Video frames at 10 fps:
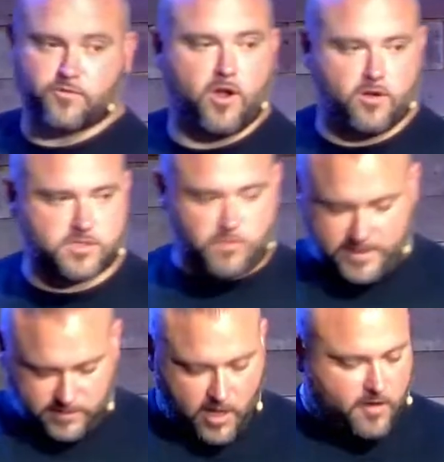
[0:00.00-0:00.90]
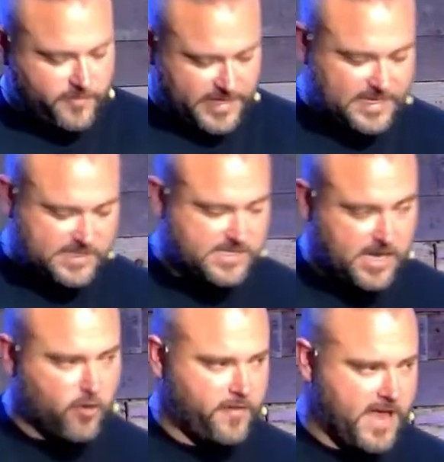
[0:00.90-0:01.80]
of wrongs, right? Love in
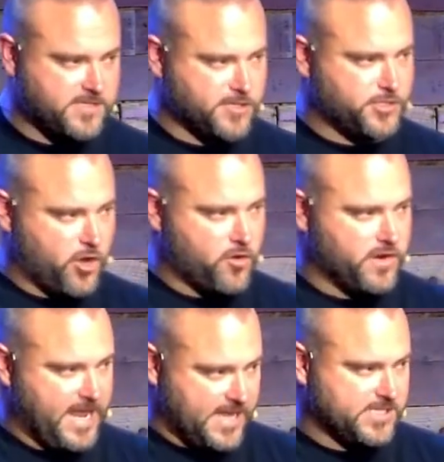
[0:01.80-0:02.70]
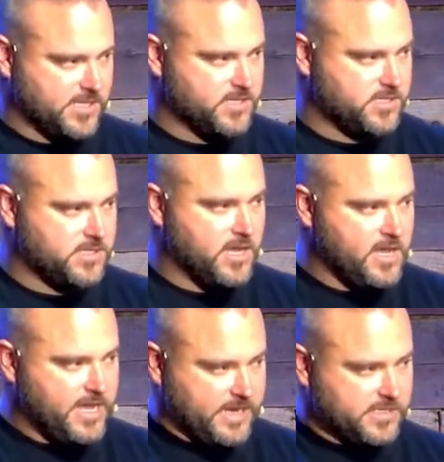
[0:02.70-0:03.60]
itself has its own essence,
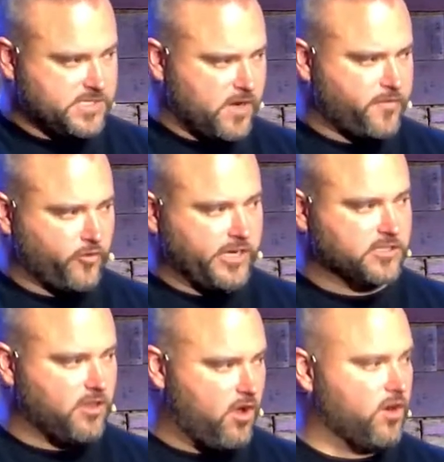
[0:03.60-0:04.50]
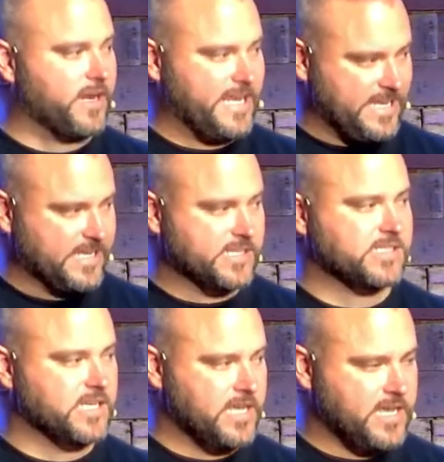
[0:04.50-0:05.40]
and suffering long
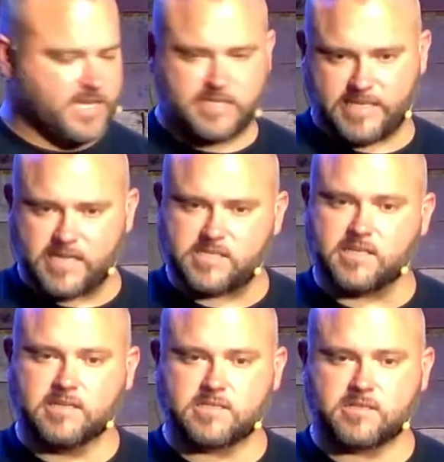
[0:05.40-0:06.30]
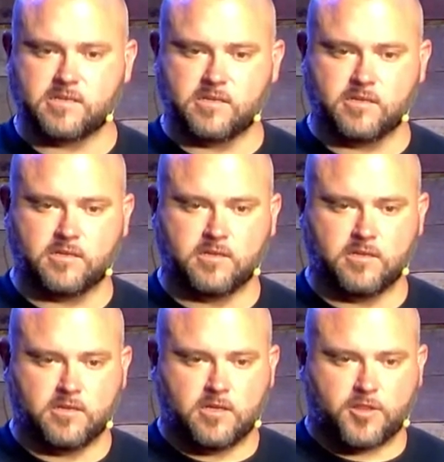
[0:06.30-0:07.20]
is its essence.
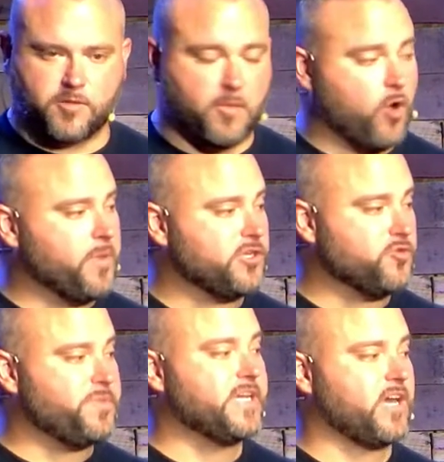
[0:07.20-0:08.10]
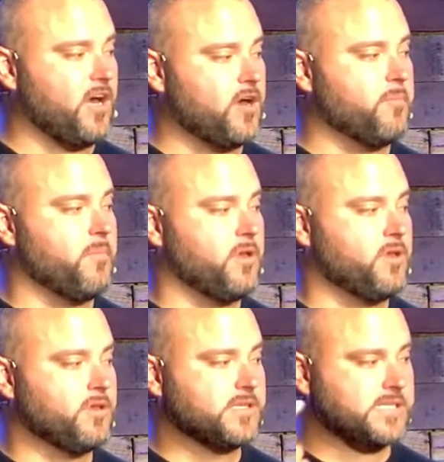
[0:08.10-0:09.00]
The moment you become
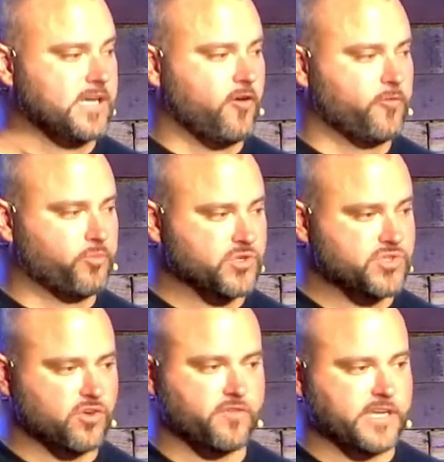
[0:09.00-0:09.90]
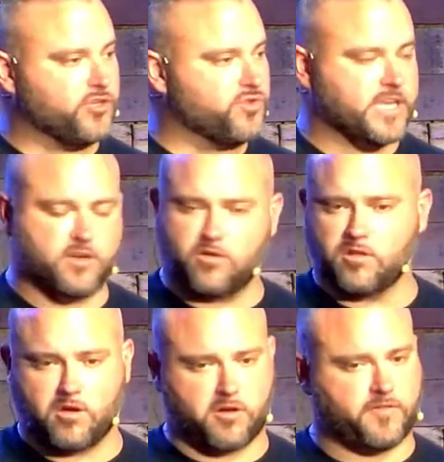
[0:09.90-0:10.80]
self-preserving, you can
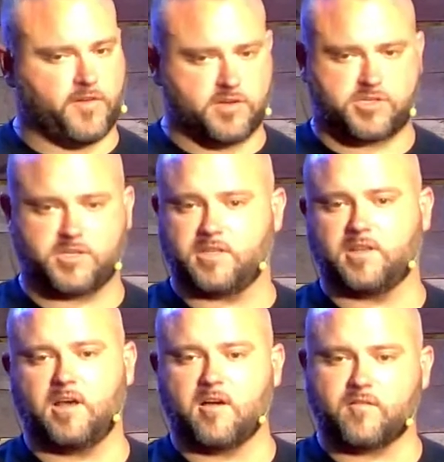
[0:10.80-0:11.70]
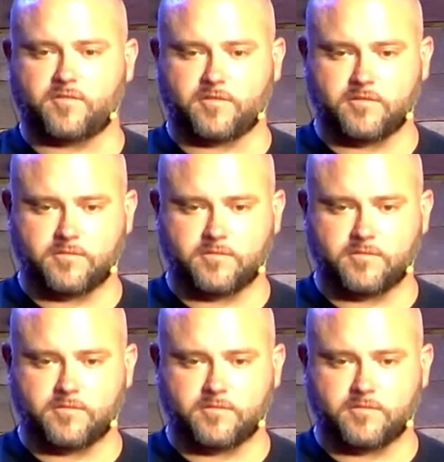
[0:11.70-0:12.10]
no longer function in love.